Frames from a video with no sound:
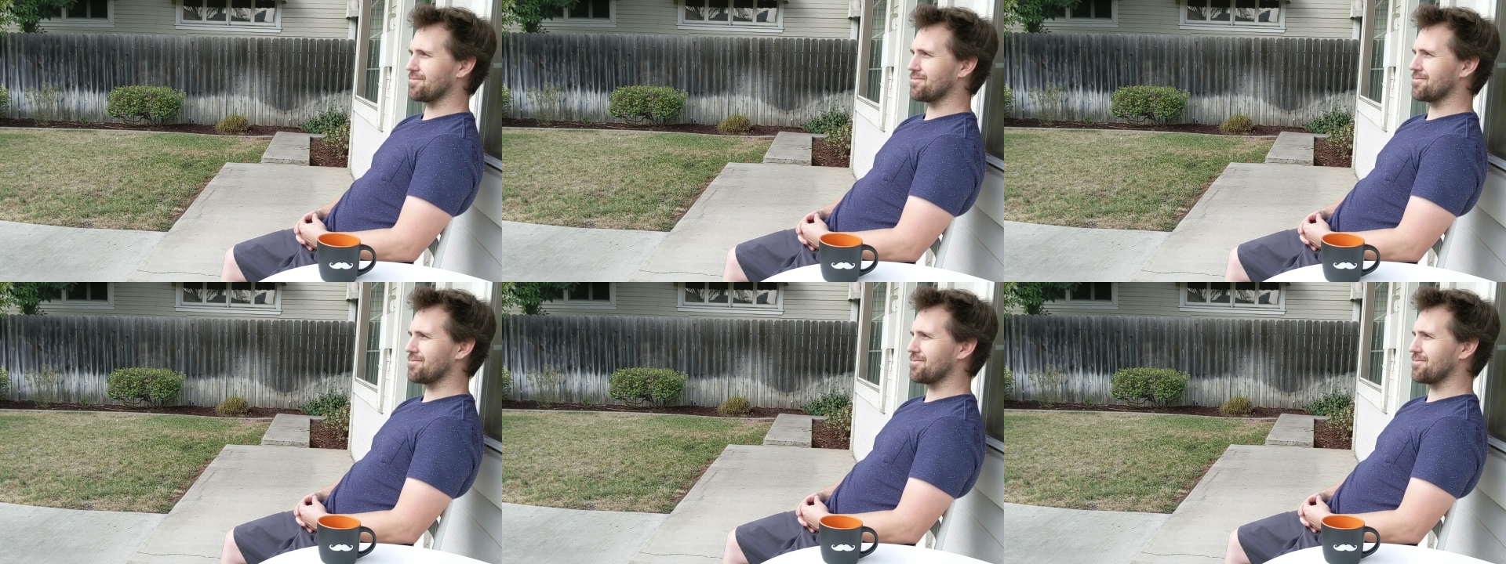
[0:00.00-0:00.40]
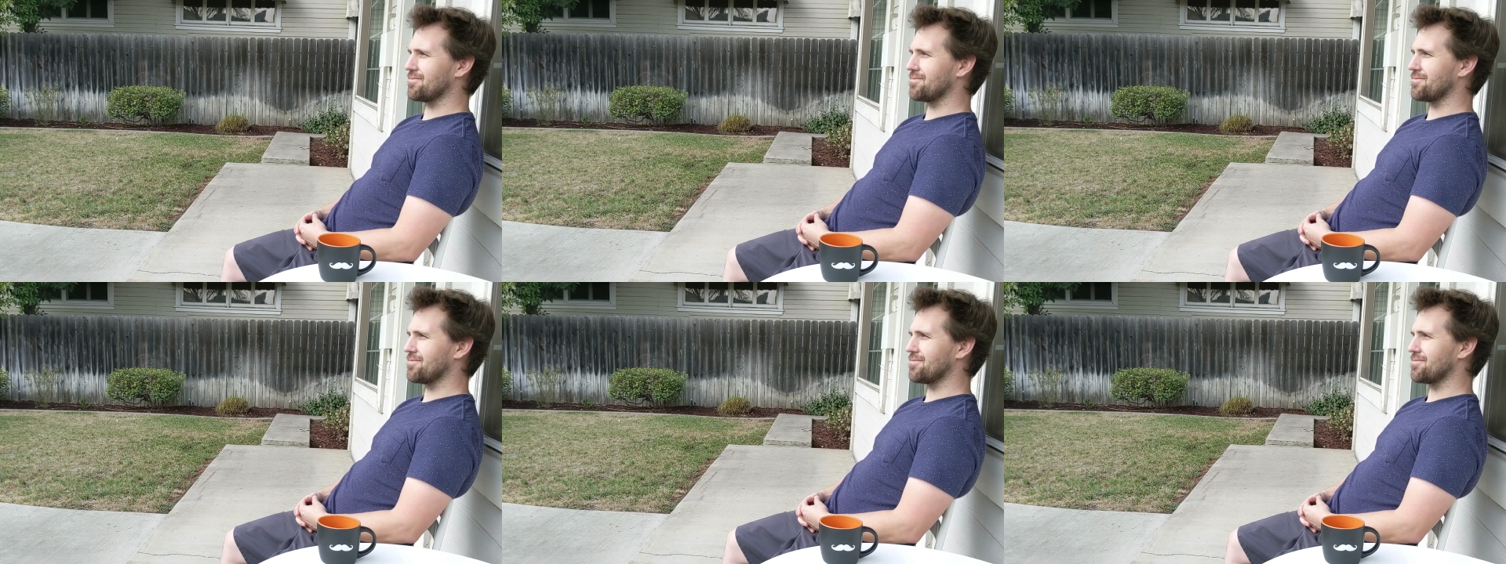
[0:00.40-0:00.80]

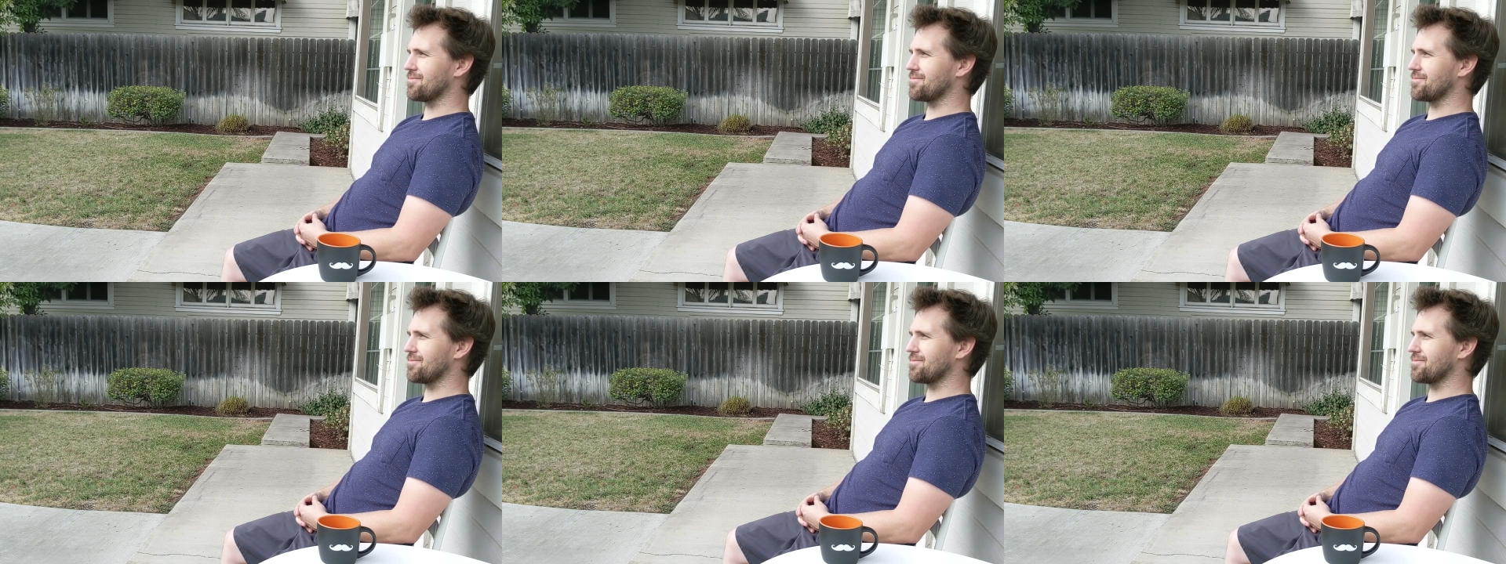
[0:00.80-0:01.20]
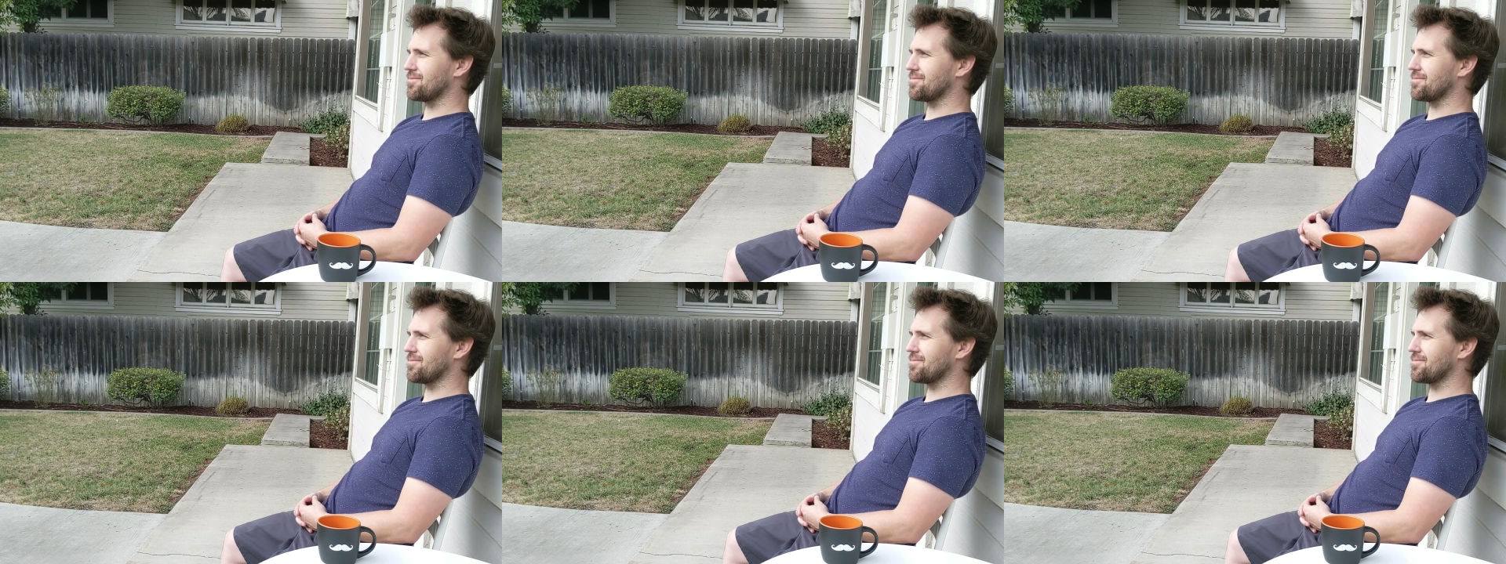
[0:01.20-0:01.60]

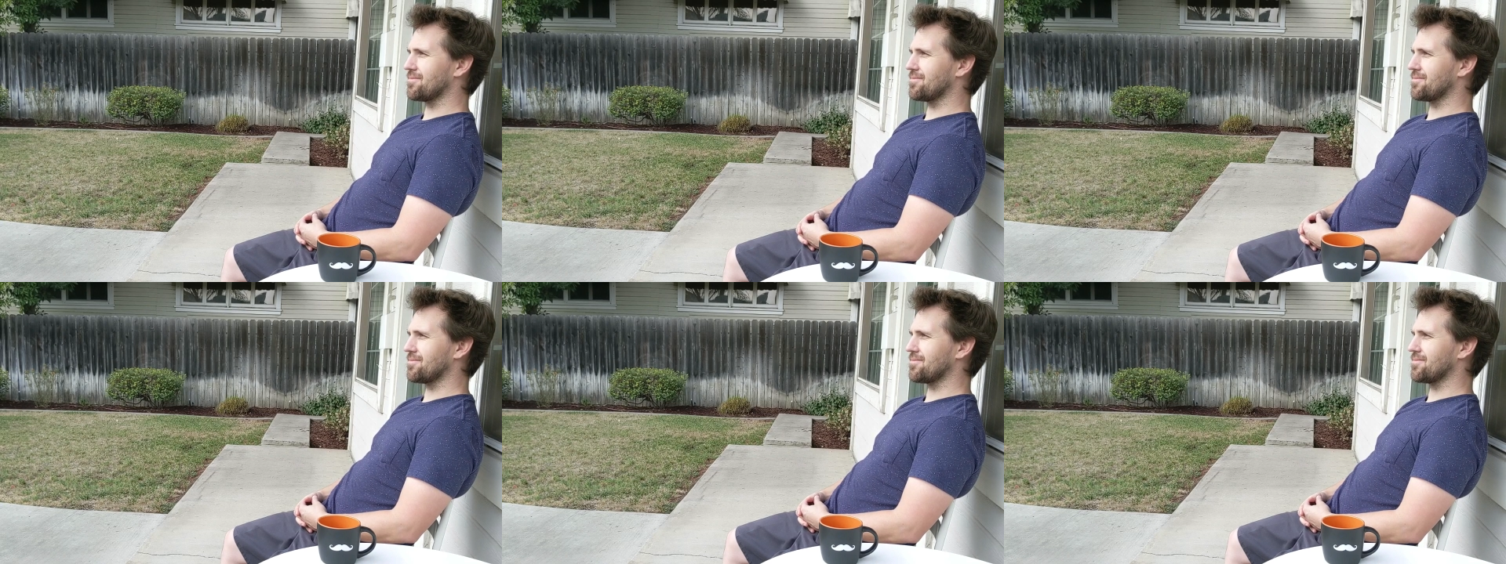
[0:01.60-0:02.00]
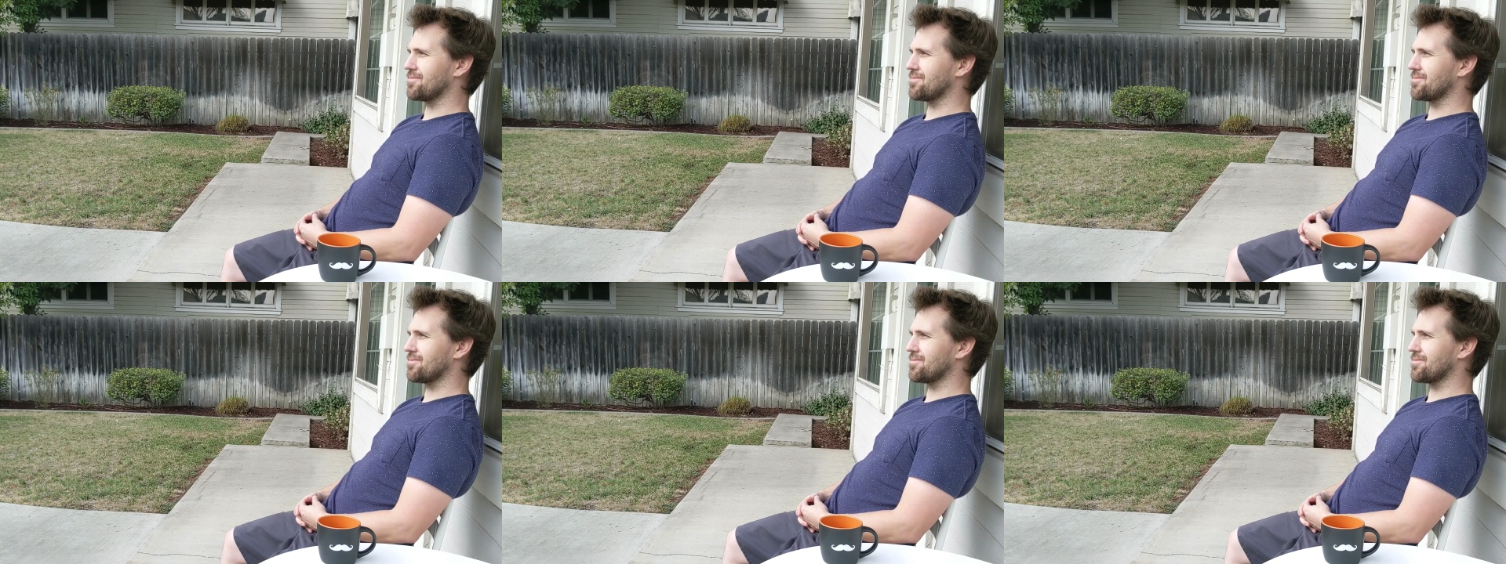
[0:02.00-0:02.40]

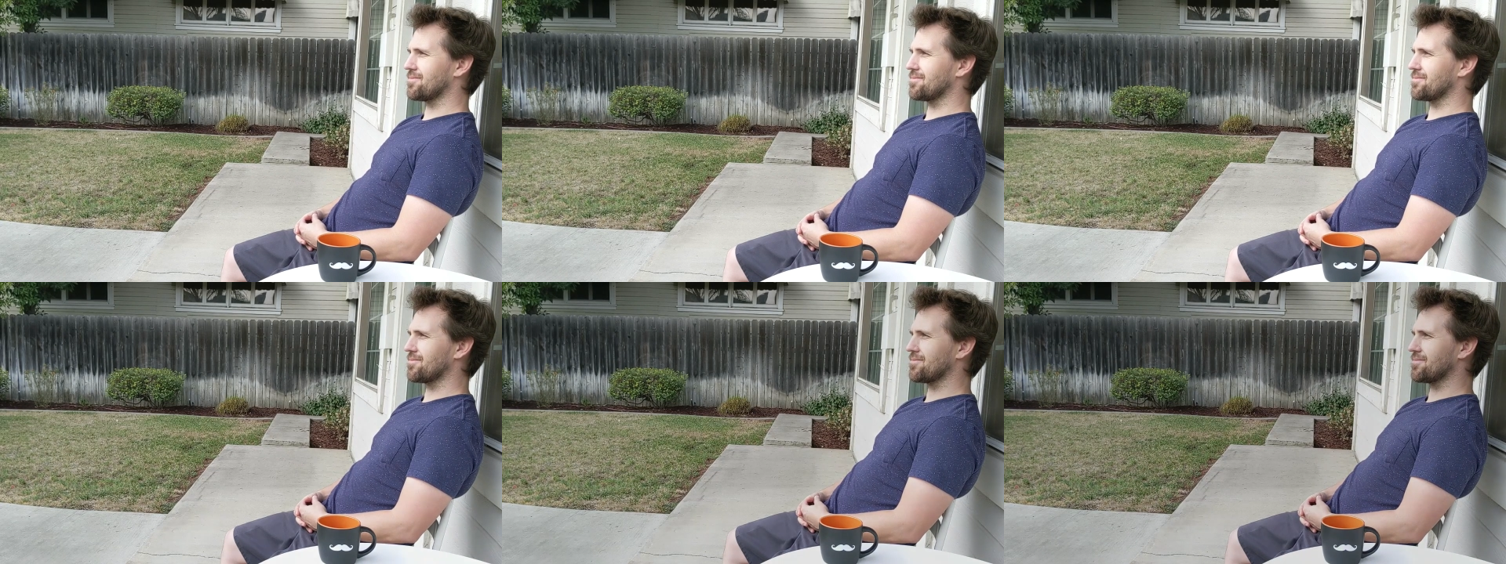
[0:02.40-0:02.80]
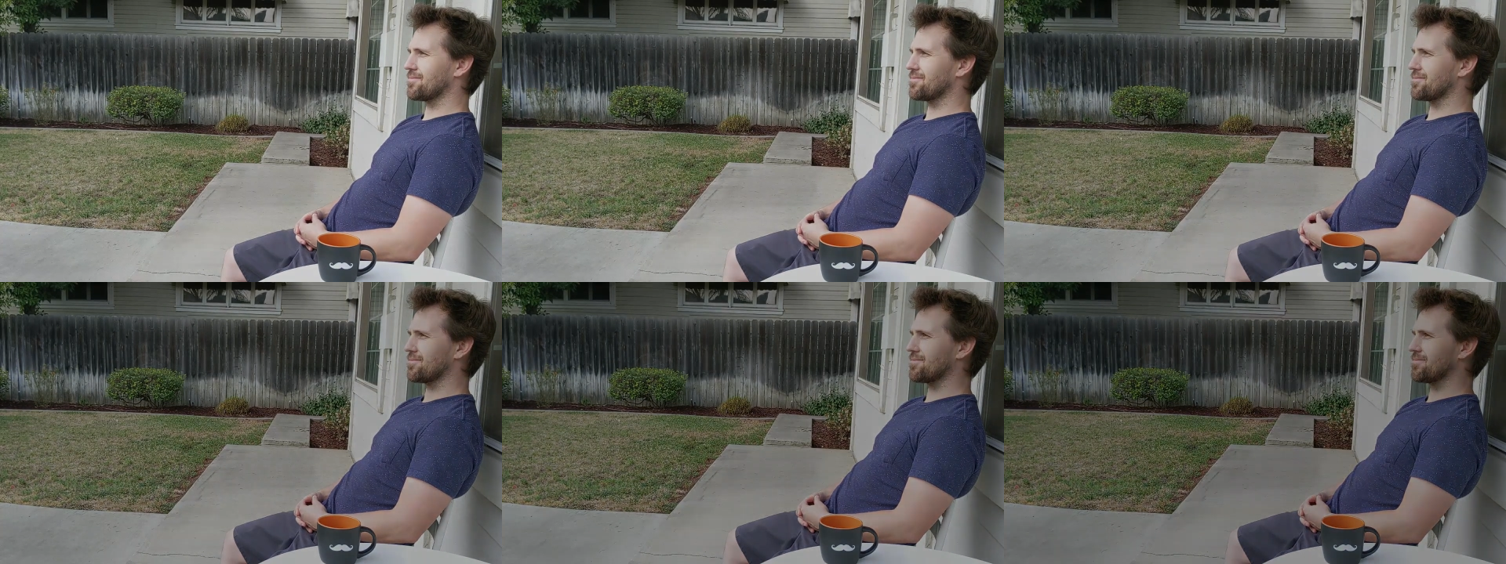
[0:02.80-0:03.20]

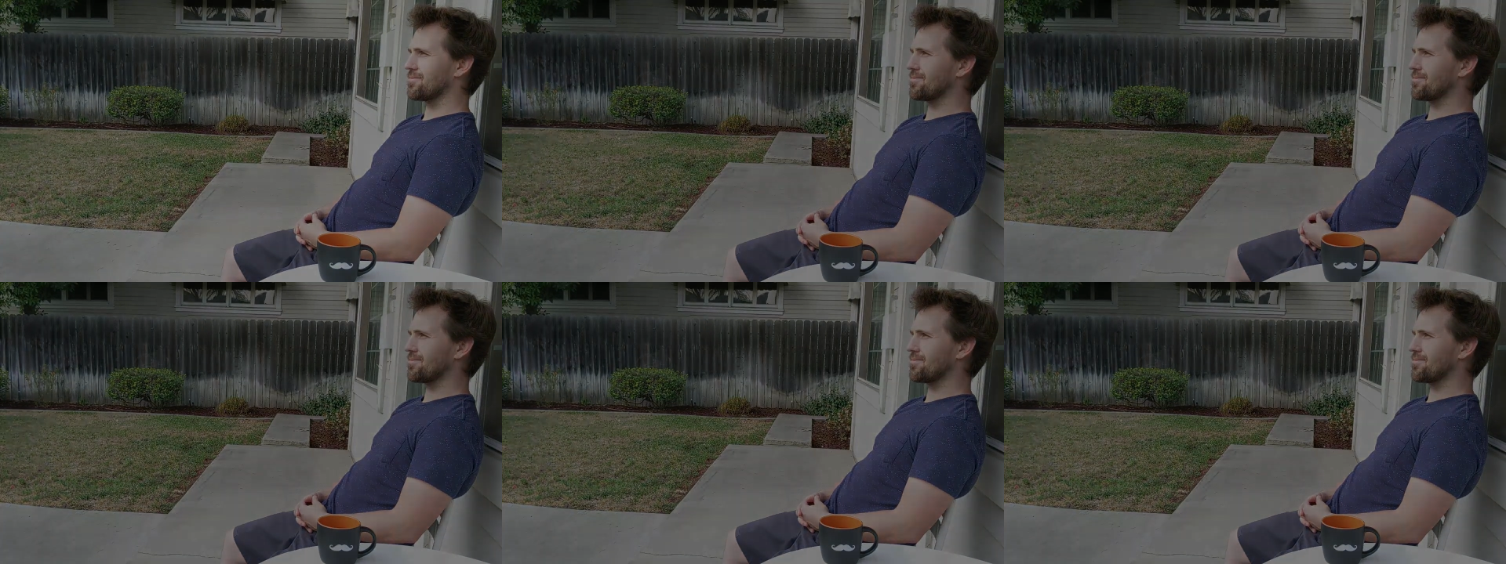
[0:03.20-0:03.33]
No one is speaking in this clip.